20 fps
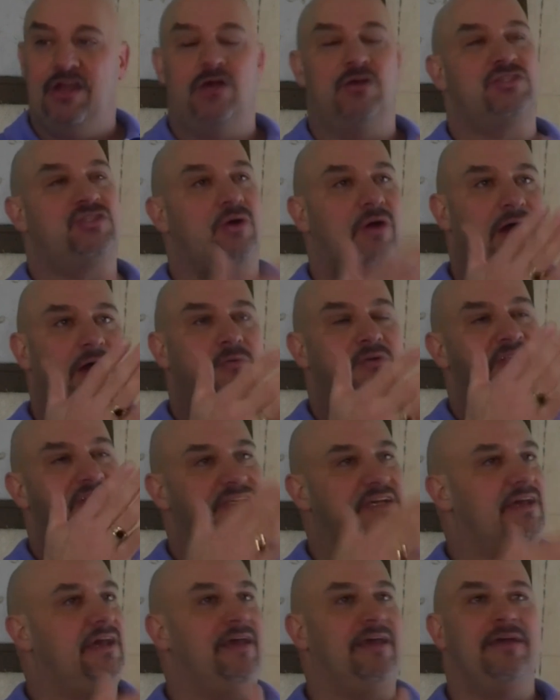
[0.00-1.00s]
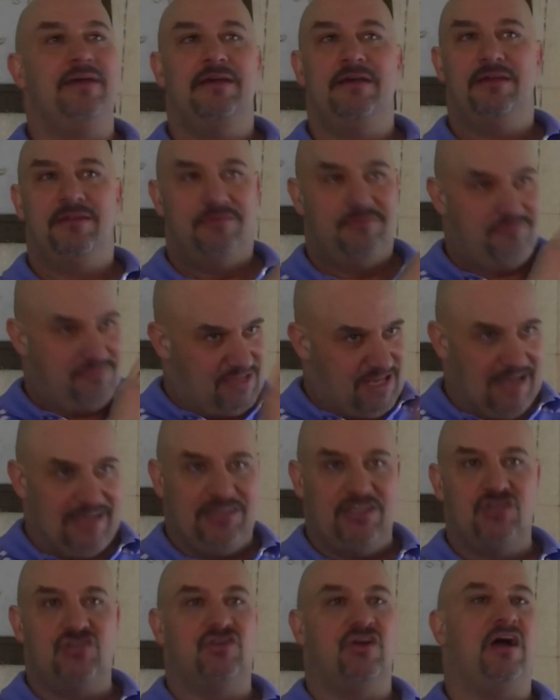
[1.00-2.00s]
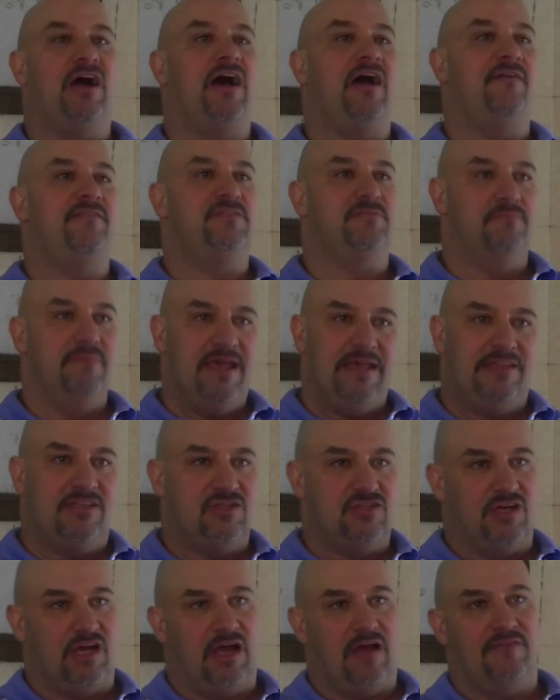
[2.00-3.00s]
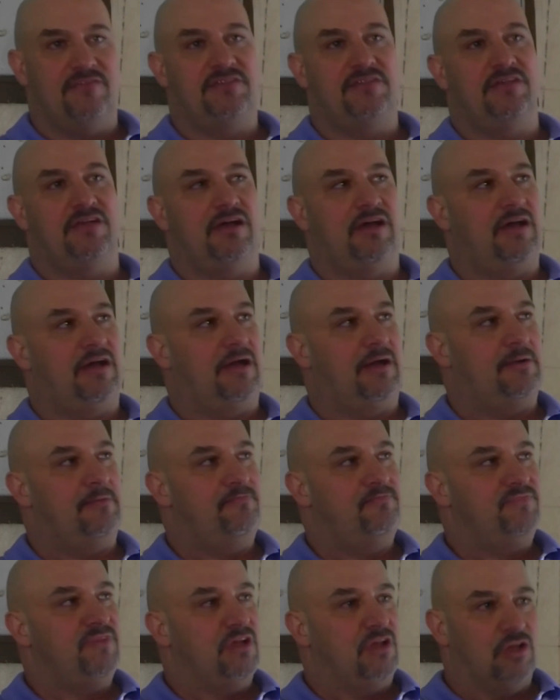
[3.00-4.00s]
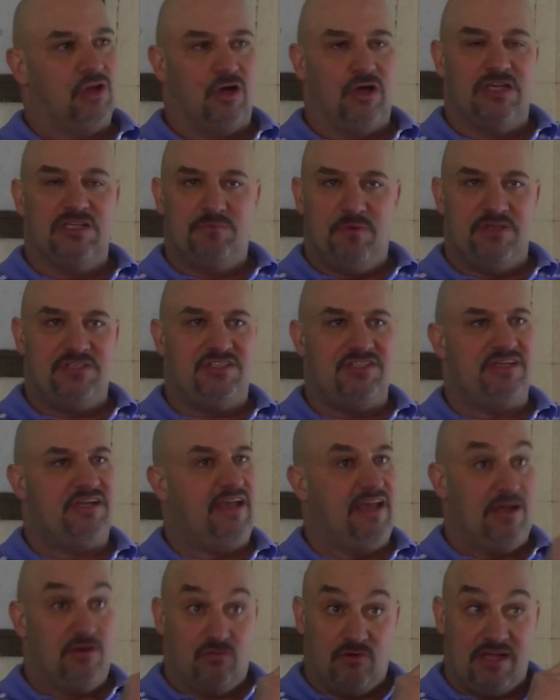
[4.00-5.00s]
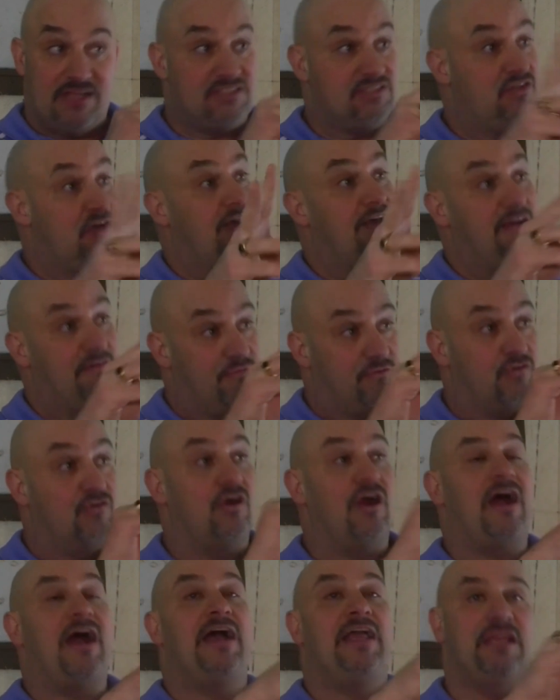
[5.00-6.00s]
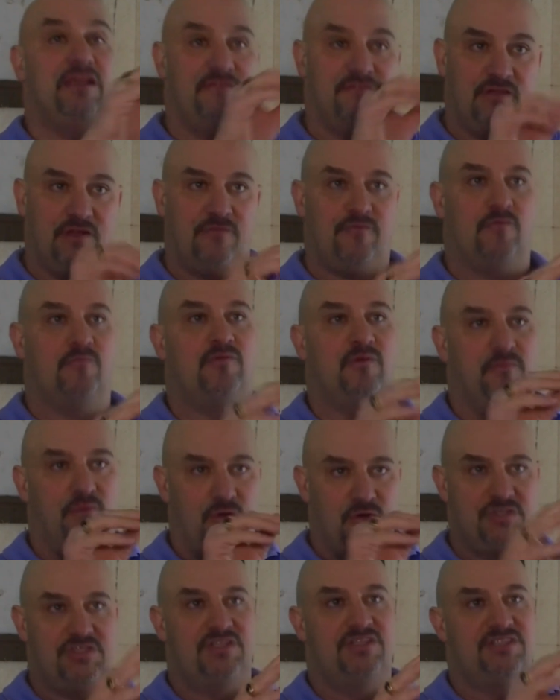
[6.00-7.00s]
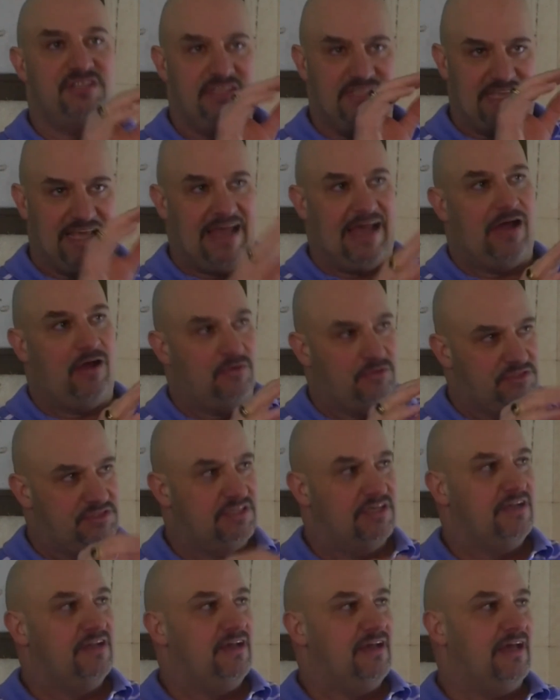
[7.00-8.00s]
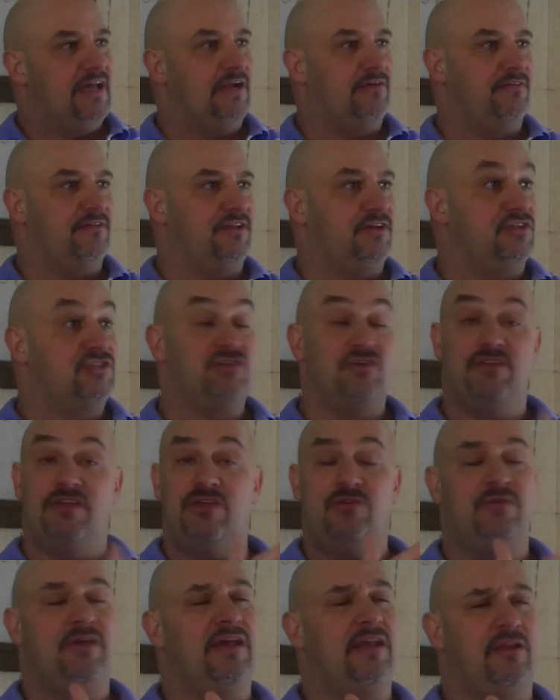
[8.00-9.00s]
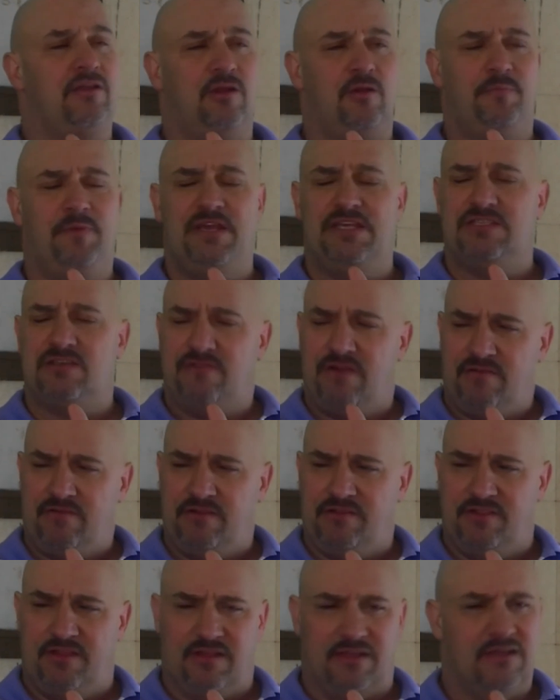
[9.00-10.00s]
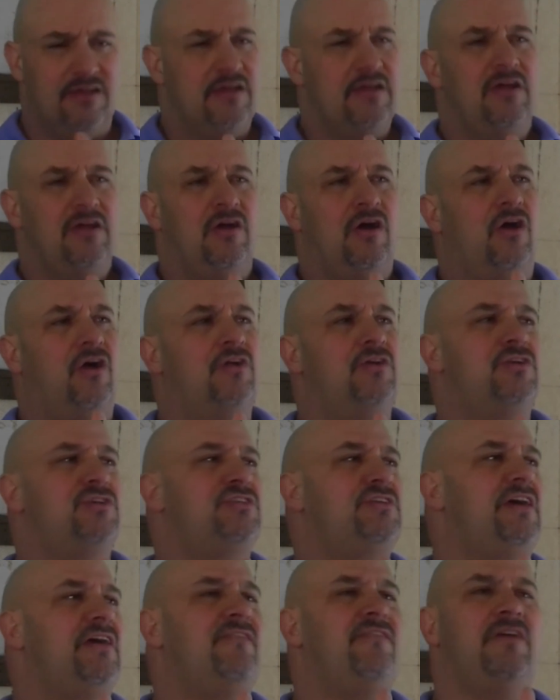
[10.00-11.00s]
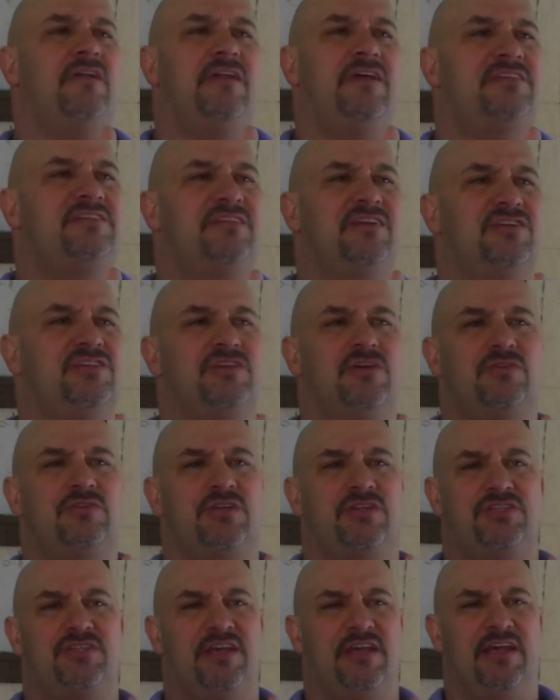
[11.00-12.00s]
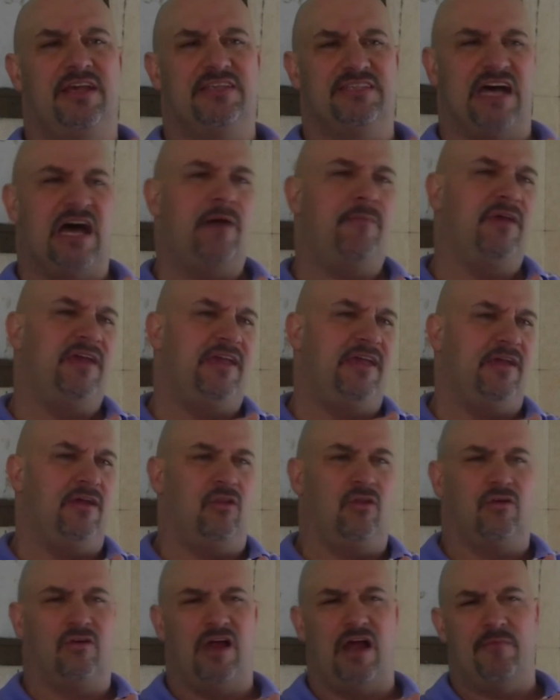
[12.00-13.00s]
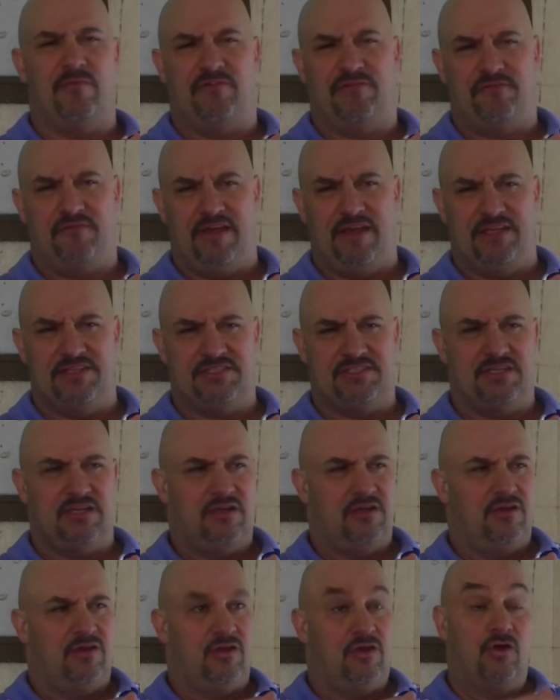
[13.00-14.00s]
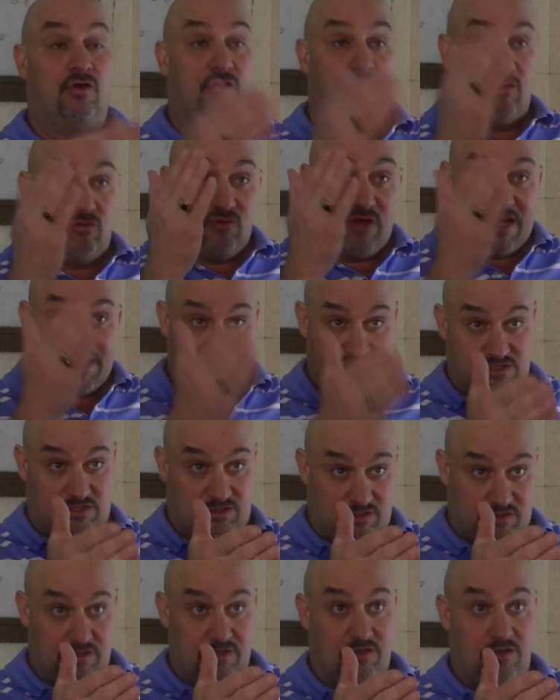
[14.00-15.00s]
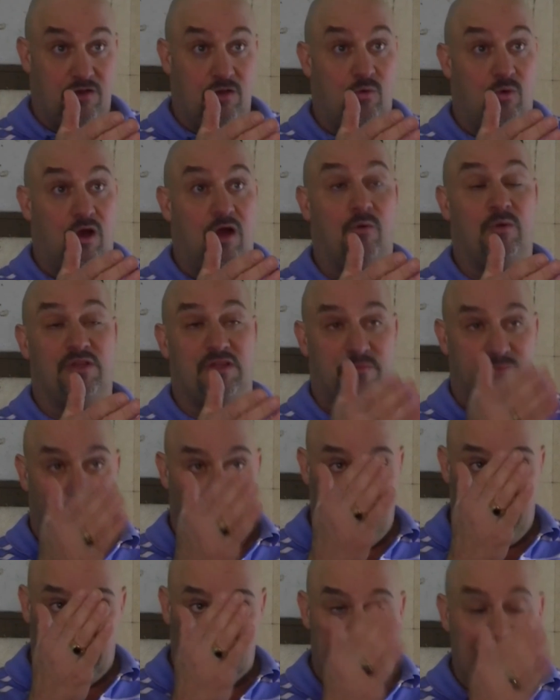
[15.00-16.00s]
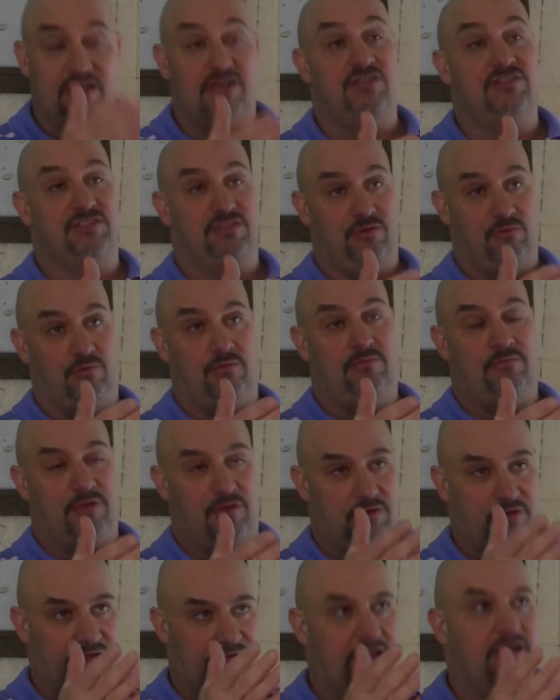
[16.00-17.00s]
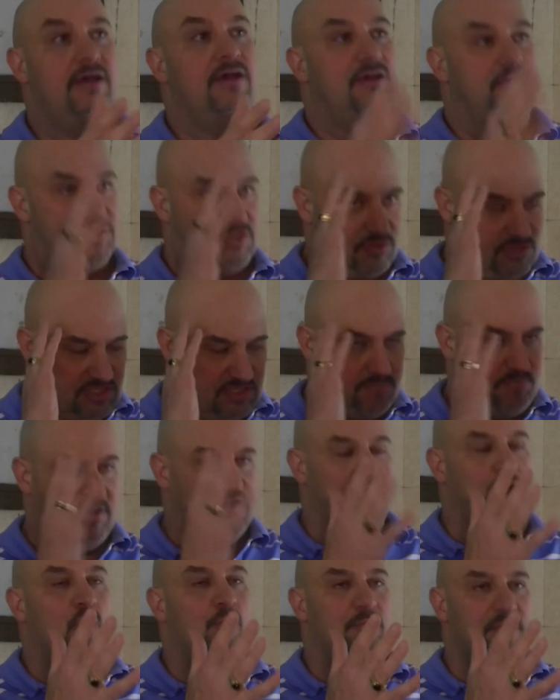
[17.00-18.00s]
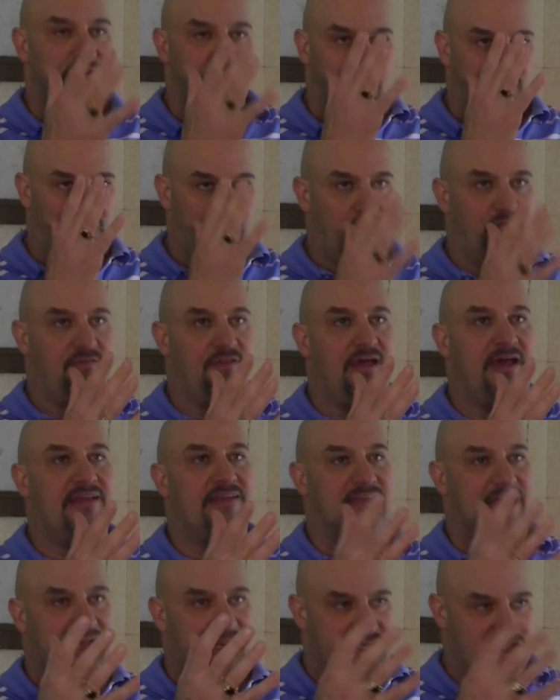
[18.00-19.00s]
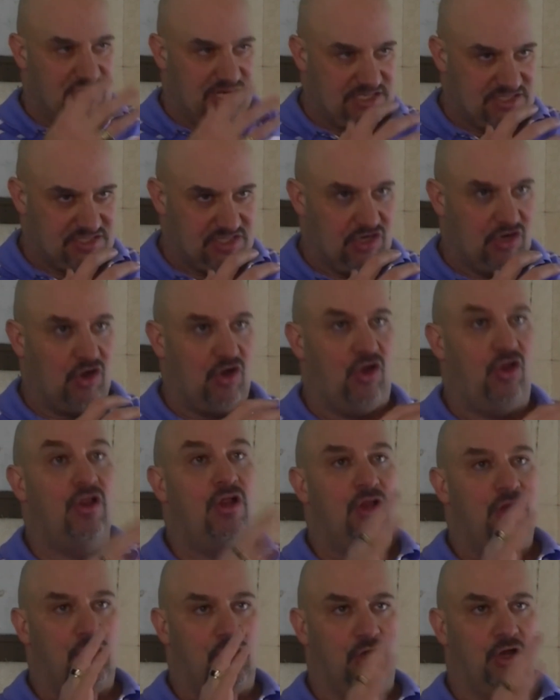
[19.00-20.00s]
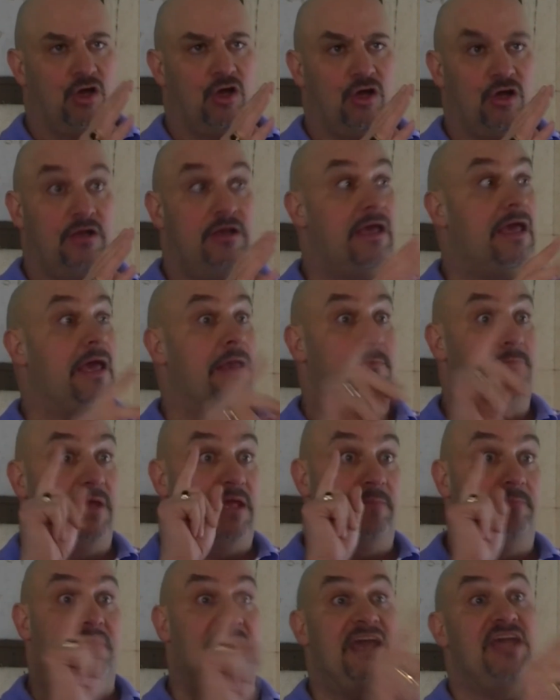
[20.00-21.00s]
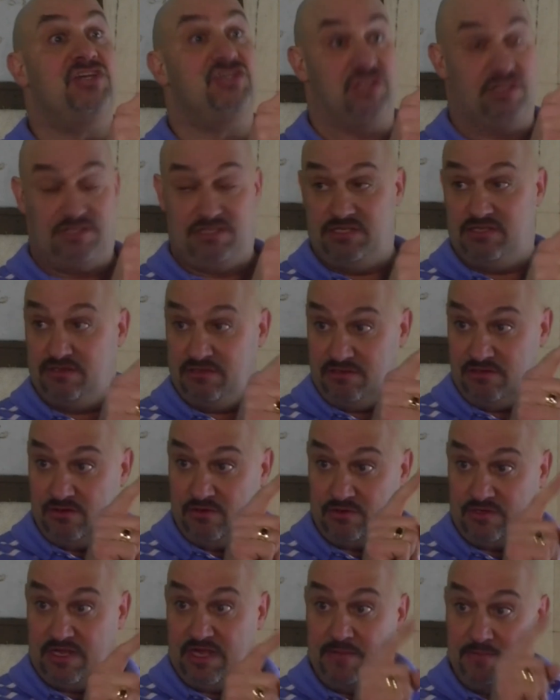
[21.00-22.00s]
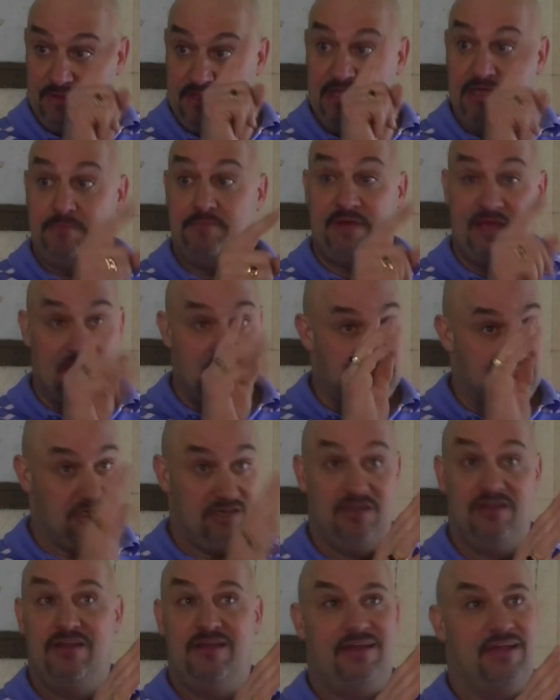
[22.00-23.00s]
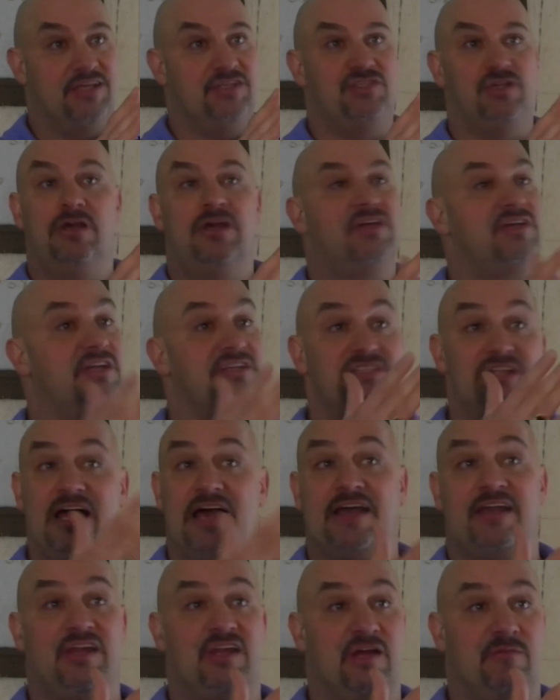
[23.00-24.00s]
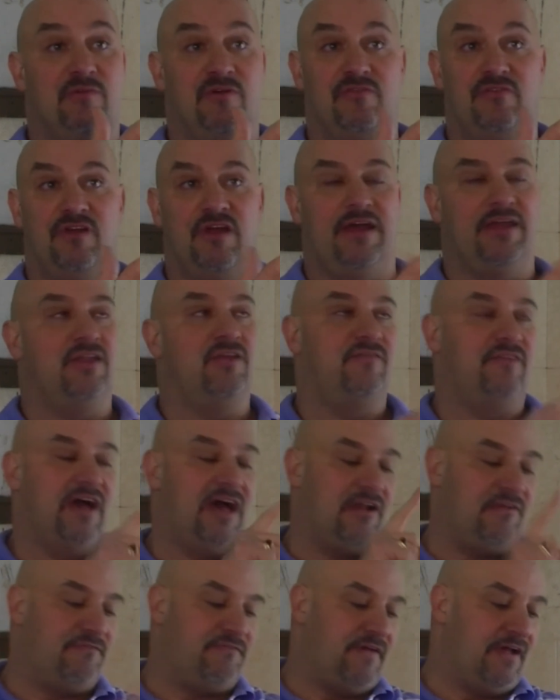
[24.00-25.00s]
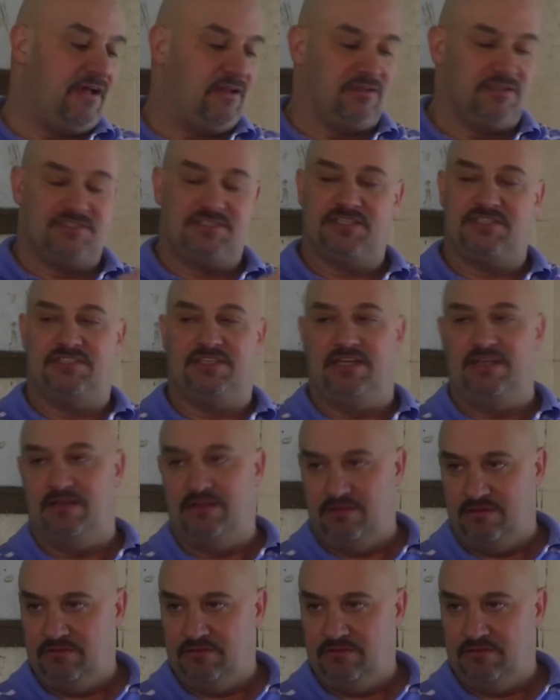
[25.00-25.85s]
So I would say, take the drives, make the drives, learn as much as you can, wrestle in a variety of different promotions and towns and everything, so that you get a little piece of everything. Understand that there's no such thing as I'm a heel or I'm a face. You're a wrestler. You are what the promoter tells you, okay? So just be open to all of that, digest it all, learn, and be patient, okay? Being patient, that's not going to come overnight. You've got to fail to succeed.